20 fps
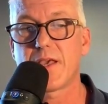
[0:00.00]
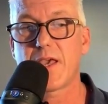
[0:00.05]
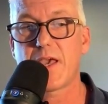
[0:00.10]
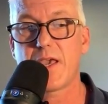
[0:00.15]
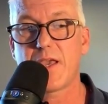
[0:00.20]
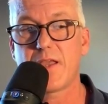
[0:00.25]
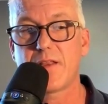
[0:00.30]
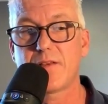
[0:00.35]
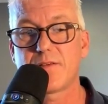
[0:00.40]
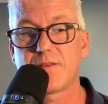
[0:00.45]

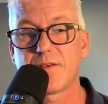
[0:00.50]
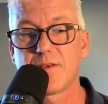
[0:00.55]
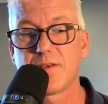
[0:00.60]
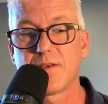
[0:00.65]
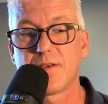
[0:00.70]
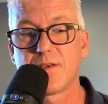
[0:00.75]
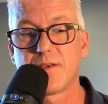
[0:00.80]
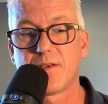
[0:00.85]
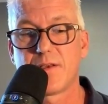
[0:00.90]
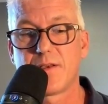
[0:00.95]
And
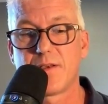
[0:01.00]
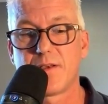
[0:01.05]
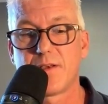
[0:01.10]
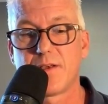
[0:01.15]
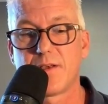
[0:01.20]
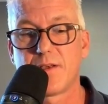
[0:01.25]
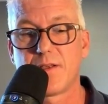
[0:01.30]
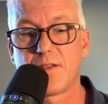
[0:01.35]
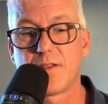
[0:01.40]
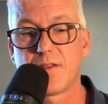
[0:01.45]

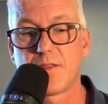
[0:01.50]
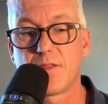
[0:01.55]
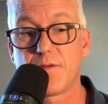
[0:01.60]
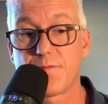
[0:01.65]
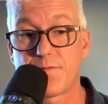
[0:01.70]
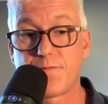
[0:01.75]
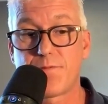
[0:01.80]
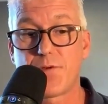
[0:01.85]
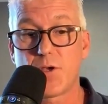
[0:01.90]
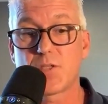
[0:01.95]
the
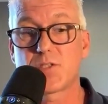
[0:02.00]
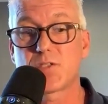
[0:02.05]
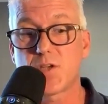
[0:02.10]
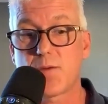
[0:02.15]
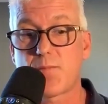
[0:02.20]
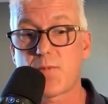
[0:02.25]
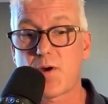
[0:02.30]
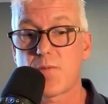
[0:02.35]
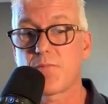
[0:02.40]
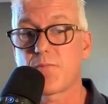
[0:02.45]
first
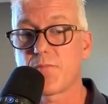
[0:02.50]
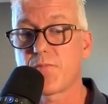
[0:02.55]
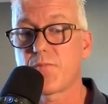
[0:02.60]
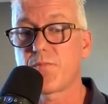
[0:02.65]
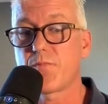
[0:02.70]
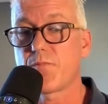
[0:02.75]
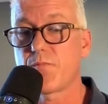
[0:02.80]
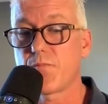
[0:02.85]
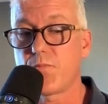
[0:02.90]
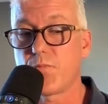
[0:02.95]
time I
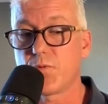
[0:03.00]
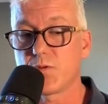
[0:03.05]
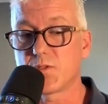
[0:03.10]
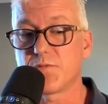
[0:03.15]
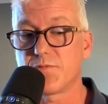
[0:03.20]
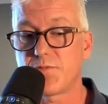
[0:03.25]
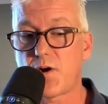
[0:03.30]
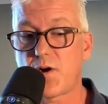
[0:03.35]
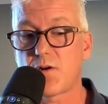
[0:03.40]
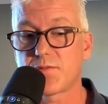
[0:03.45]
was
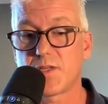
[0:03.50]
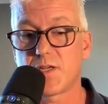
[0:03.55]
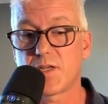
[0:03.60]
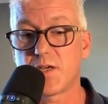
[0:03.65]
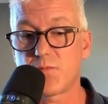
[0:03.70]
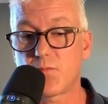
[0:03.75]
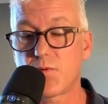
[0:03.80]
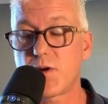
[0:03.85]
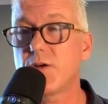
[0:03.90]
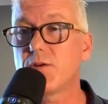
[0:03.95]
involved in
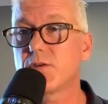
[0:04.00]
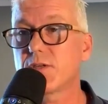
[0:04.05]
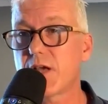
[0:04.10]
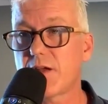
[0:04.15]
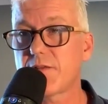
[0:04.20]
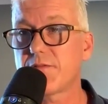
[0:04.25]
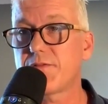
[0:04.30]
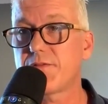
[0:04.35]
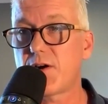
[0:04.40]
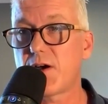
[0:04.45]
a real
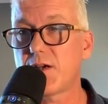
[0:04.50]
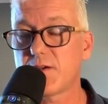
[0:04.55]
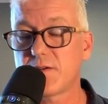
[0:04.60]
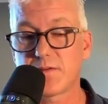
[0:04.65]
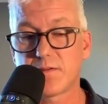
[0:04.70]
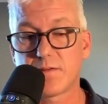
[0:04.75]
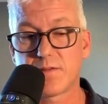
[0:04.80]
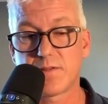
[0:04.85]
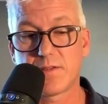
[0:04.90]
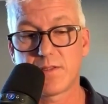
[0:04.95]
gunfight,
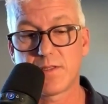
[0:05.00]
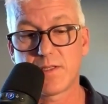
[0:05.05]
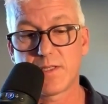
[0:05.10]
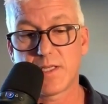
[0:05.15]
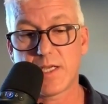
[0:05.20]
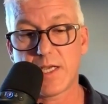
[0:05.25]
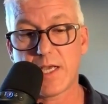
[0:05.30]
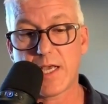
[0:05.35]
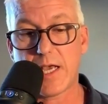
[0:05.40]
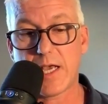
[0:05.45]

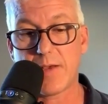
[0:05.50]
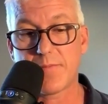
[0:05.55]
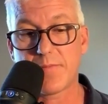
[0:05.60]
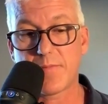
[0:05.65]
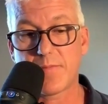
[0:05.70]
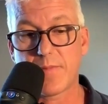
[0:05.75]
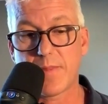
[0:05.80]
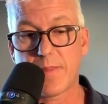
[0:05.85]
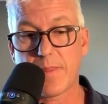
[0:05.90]
I